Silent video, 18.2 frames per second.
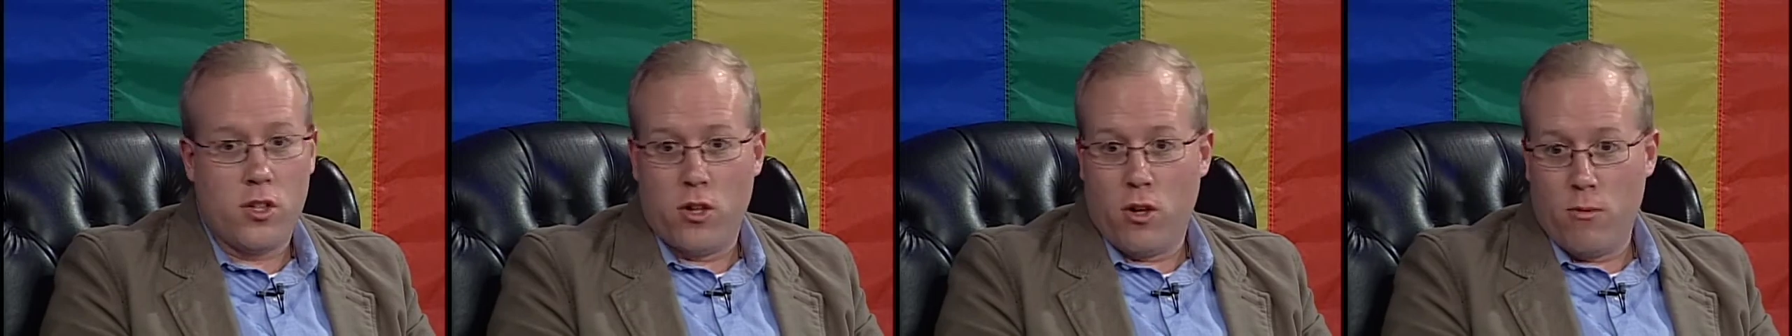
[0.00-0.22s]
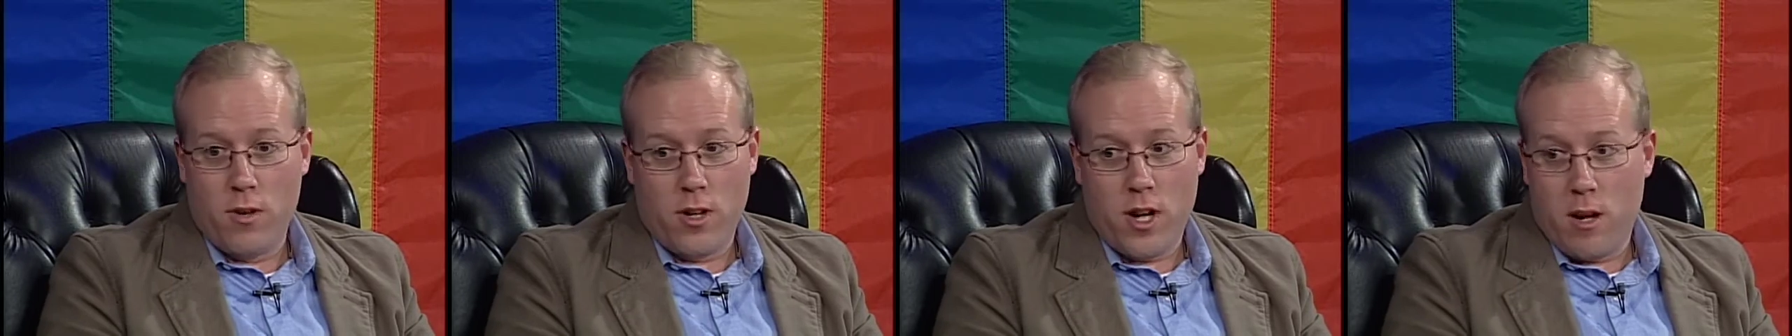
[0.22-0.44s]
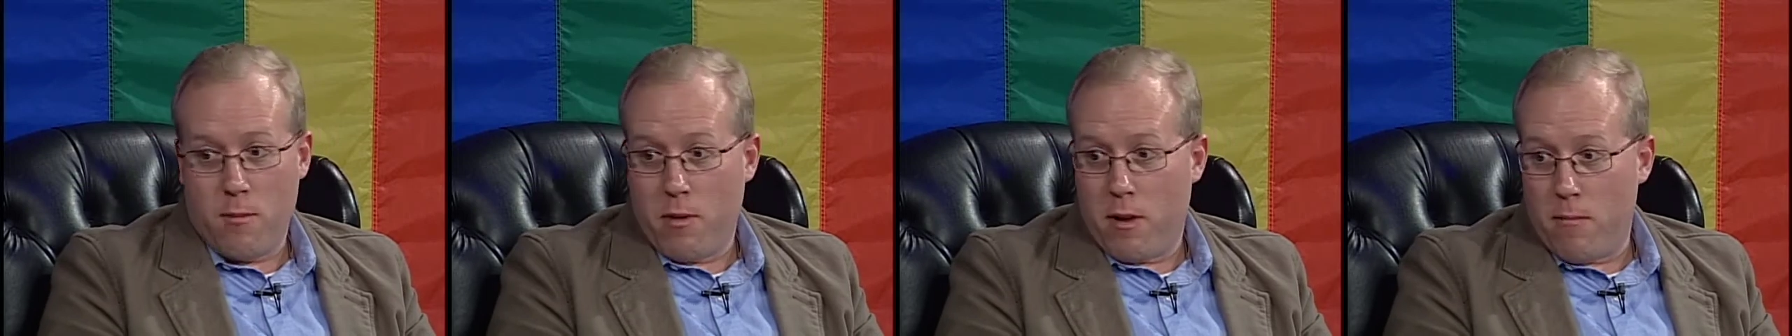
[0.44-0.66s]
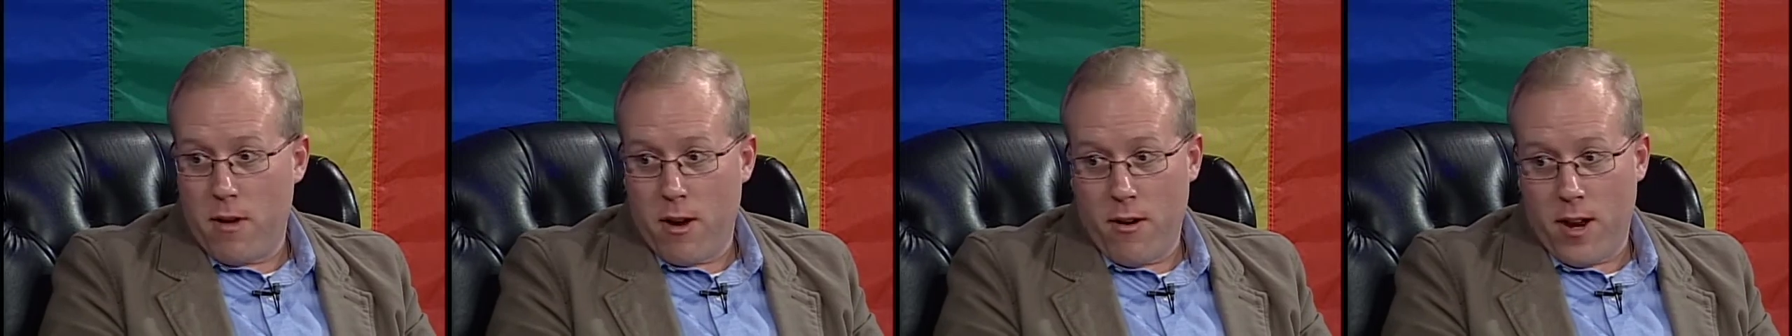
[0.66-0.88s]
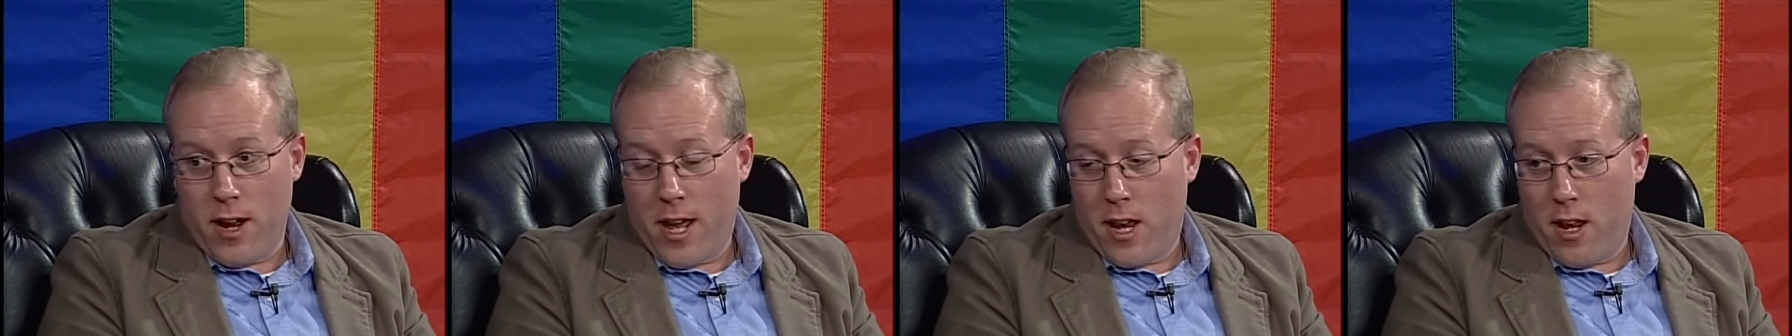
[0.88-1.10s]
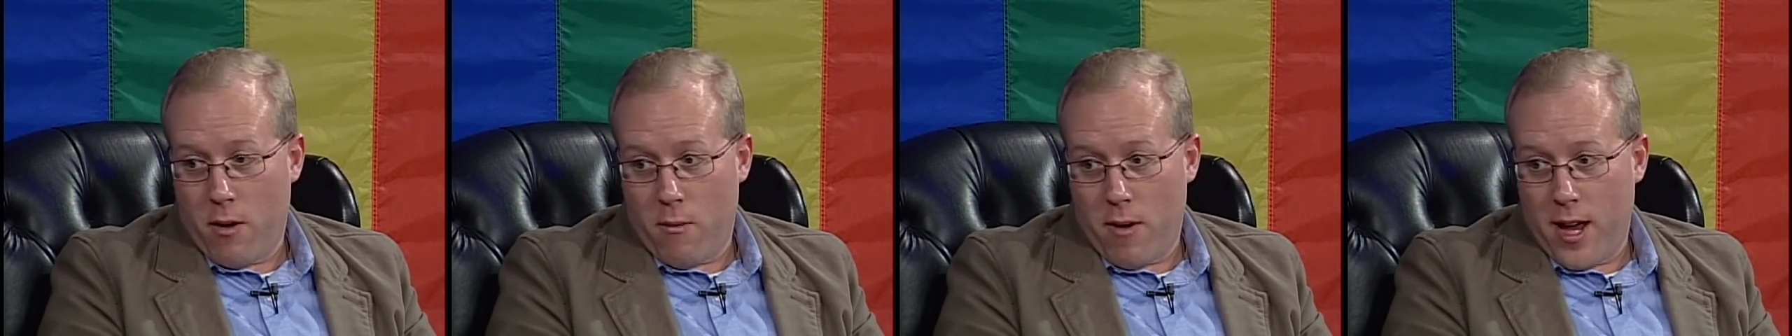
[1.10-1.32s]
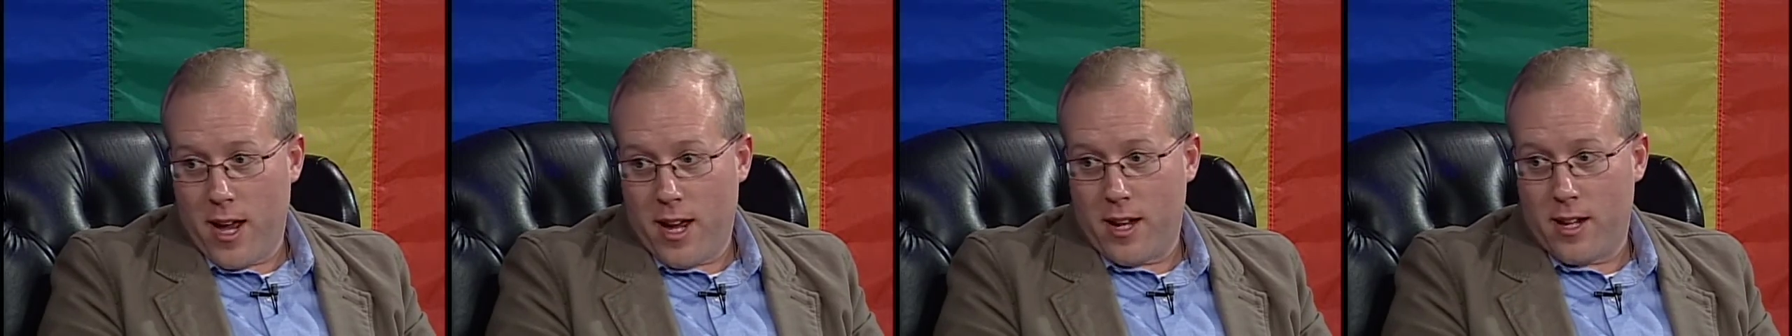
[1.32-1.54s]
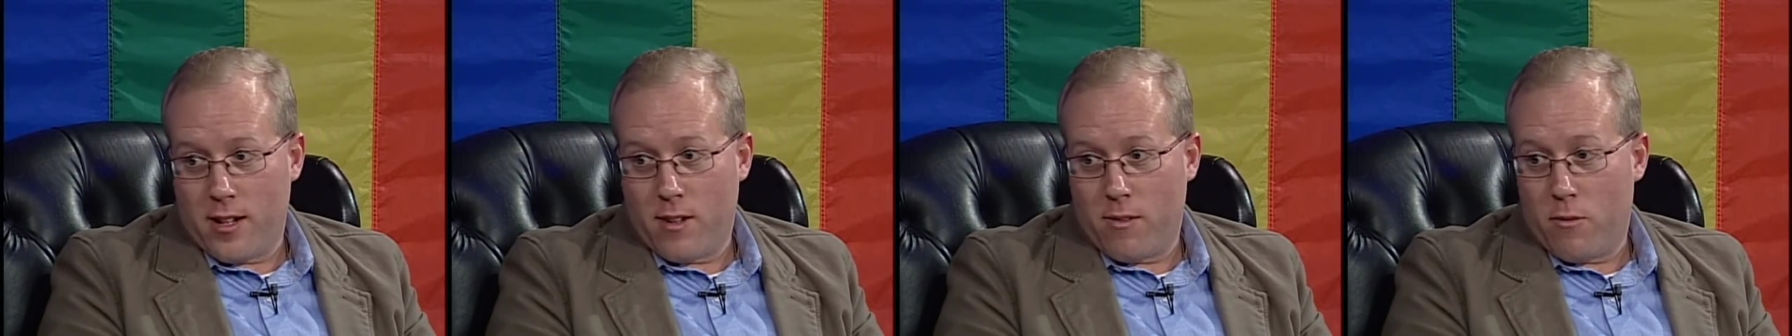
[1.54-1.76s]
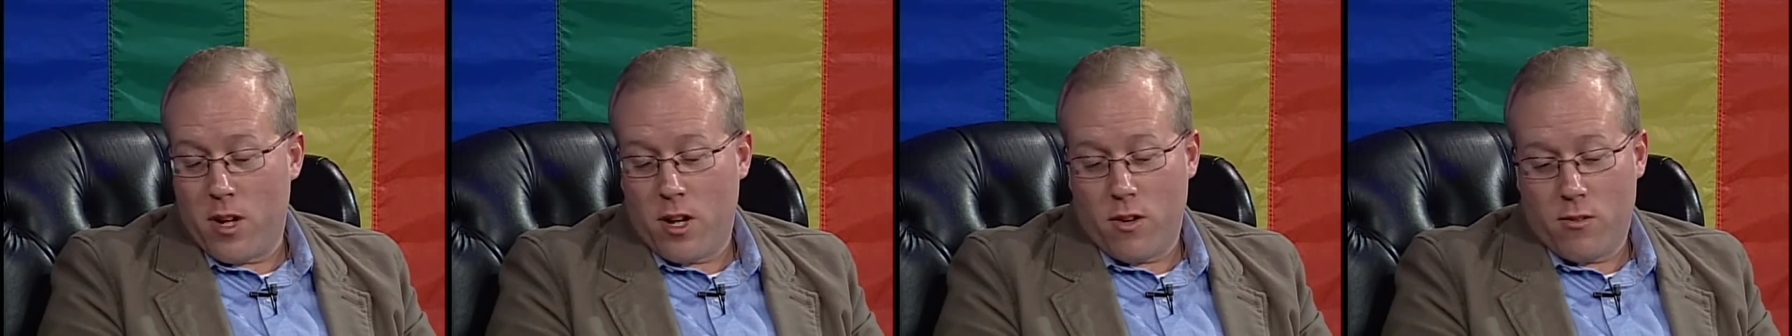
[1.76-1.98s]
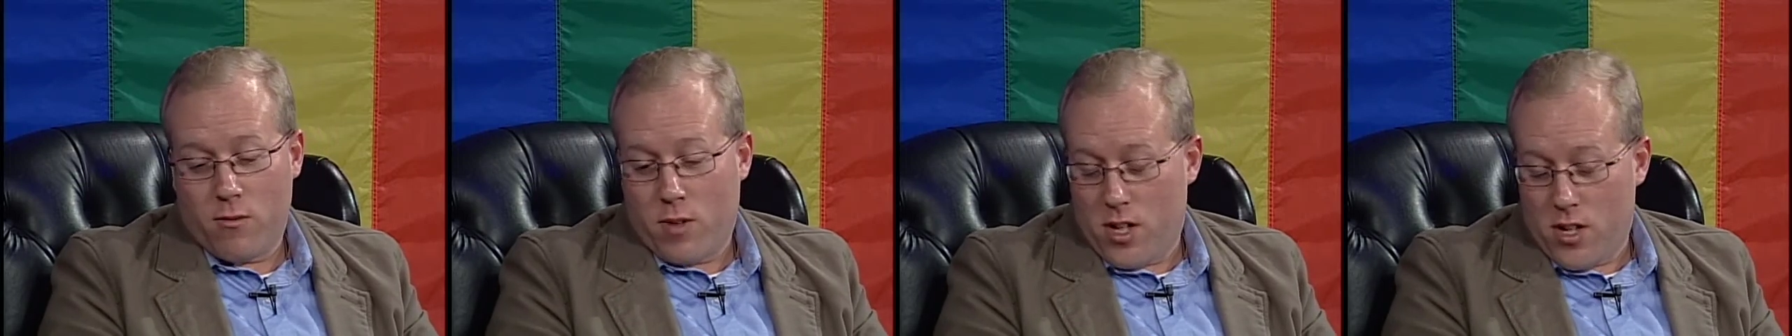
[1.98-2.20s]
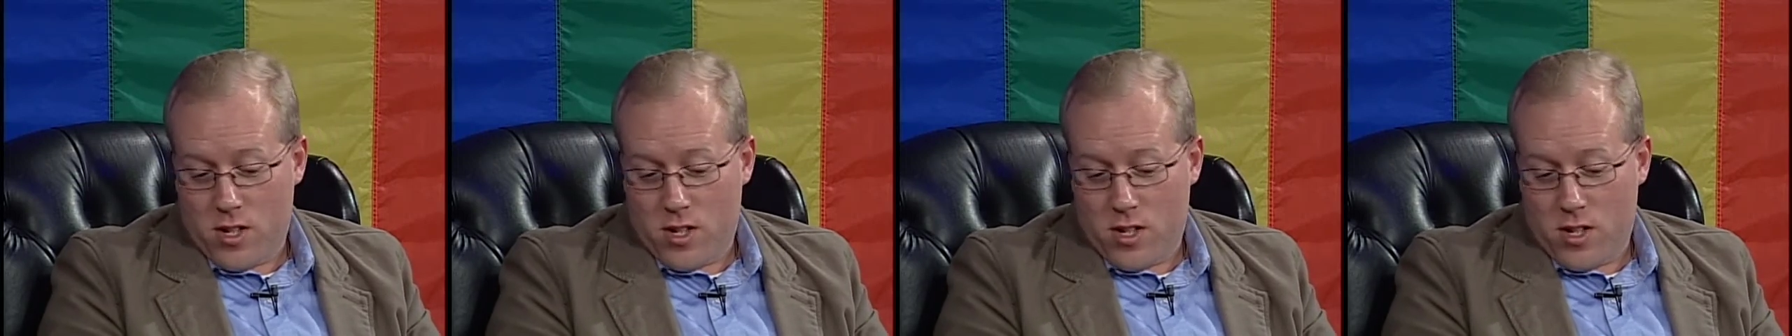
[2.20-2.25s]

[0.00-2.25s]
You know, we're going to be married anyway, and we know we